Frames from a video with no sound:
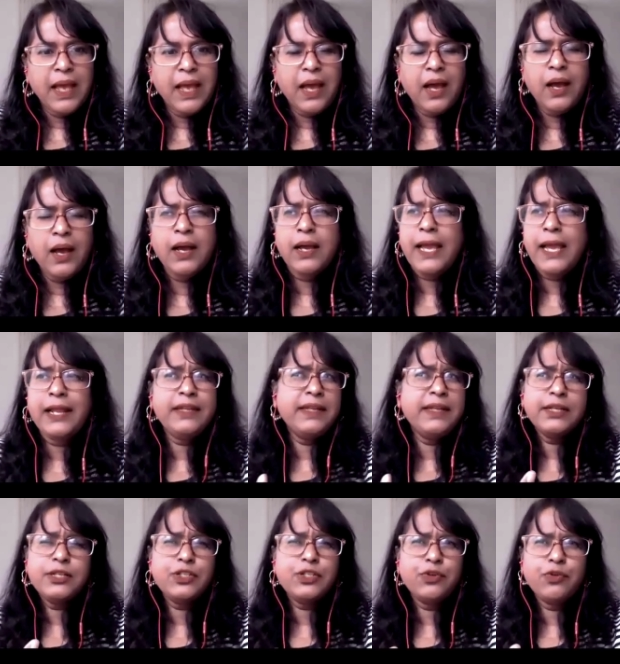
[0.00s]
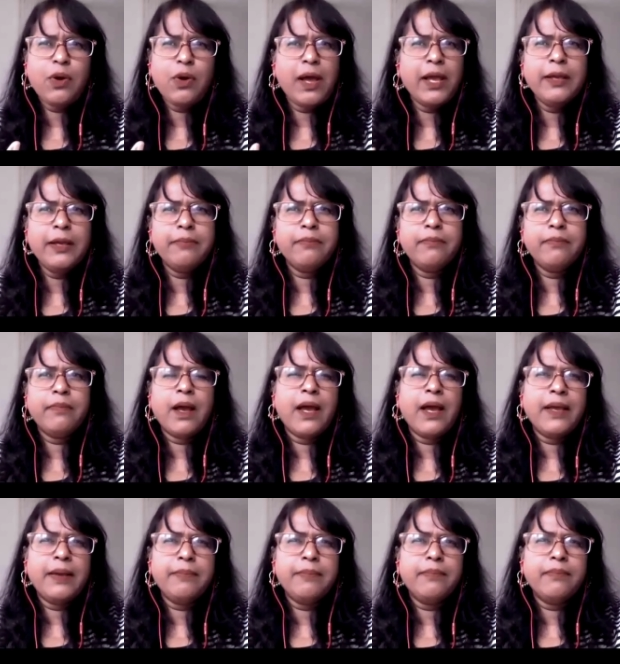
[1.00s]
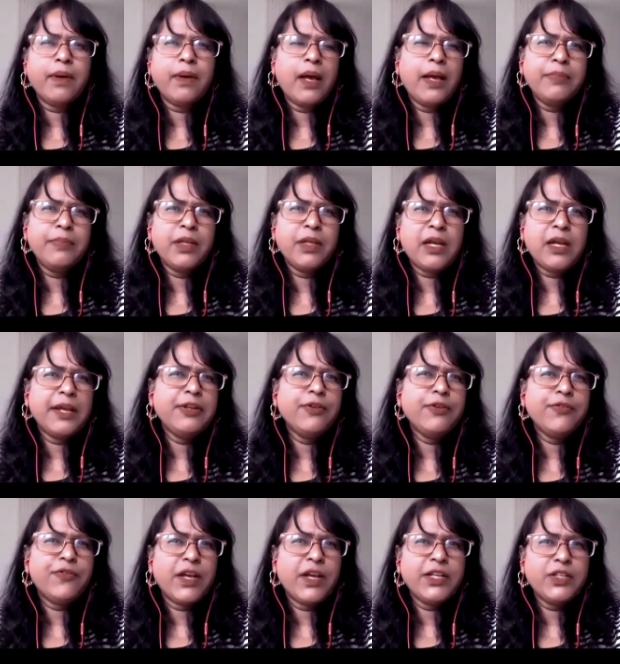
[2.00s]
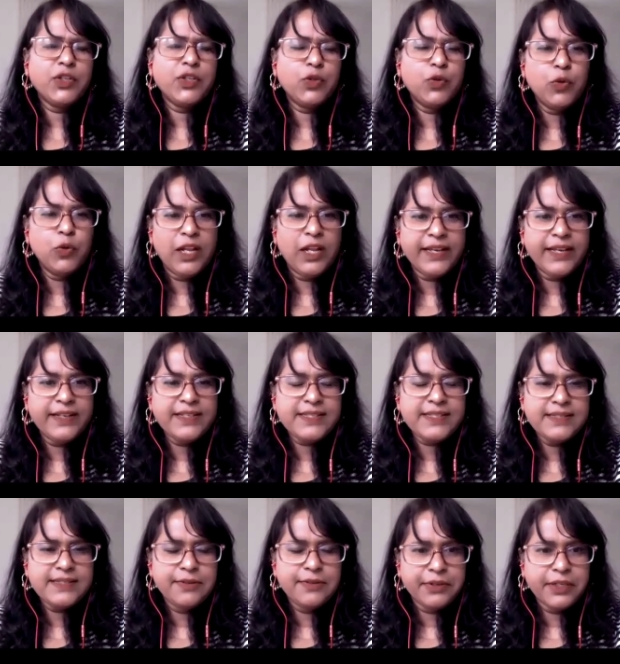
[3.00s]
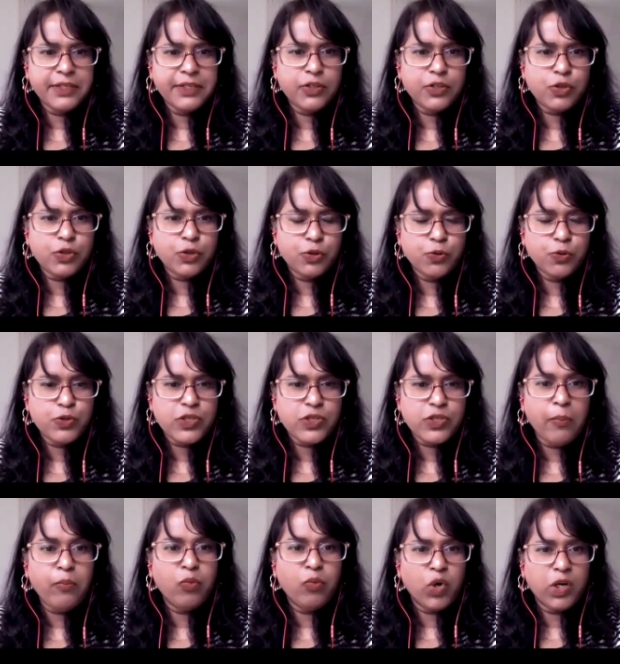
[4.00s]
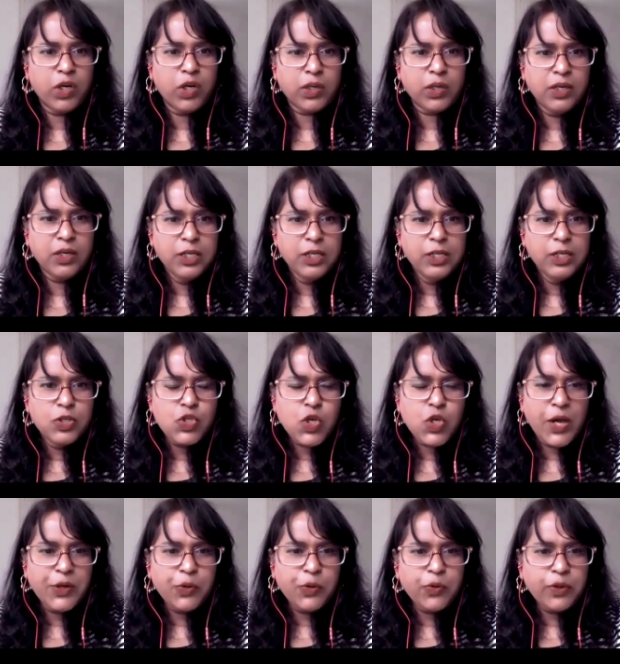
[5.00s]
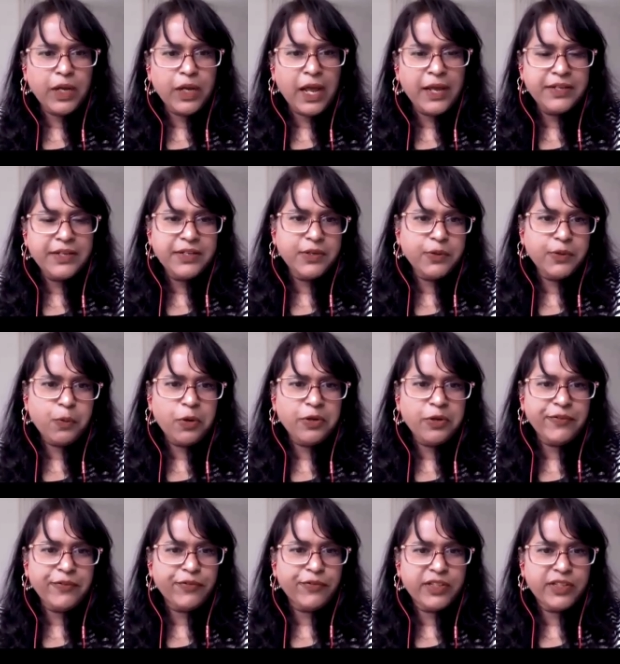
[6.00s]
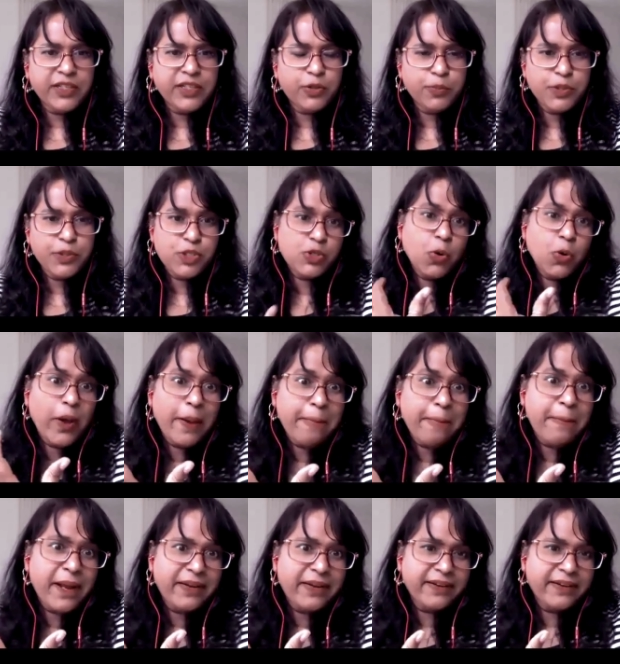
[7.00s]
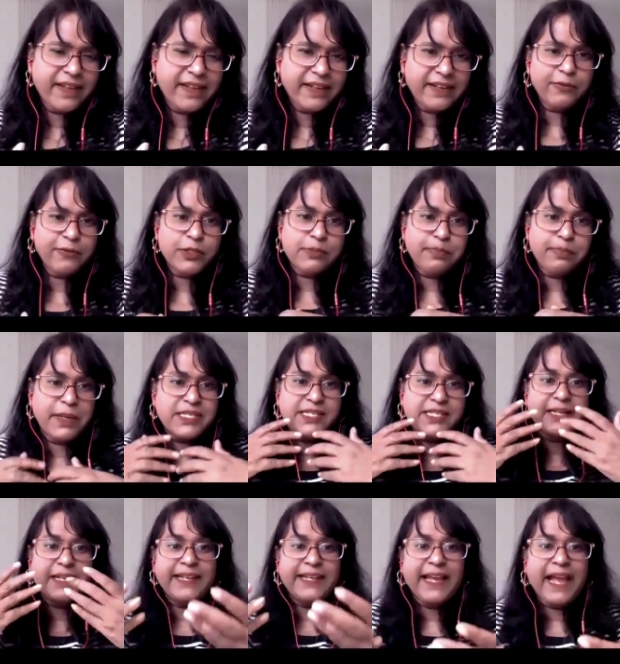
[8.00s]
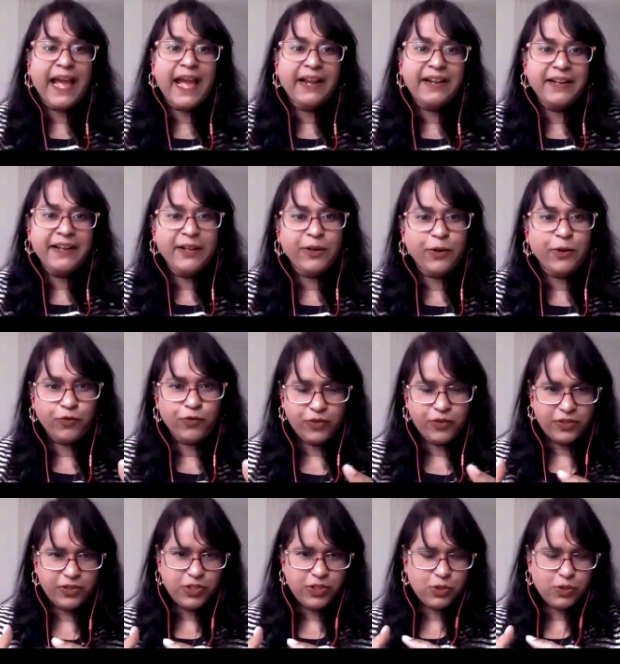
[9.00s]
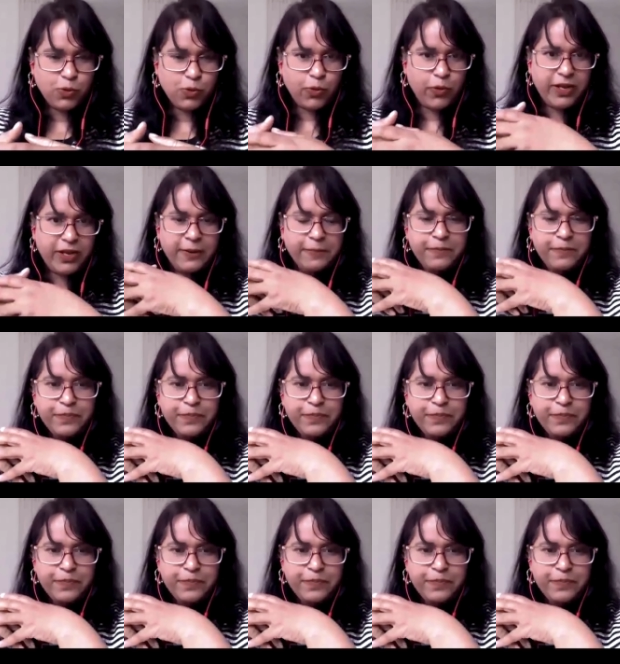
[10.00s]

uh, and yet, you know, I am I am I'm the kind of writer who likes the reader to do some work. So I don't I didn't want everything to be so embedded that I was basically handing over the story